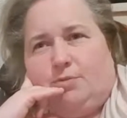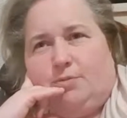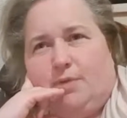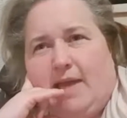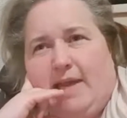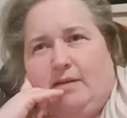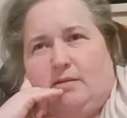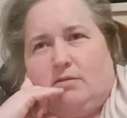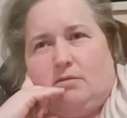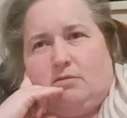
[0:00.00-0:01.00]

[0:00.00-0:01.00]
aliens.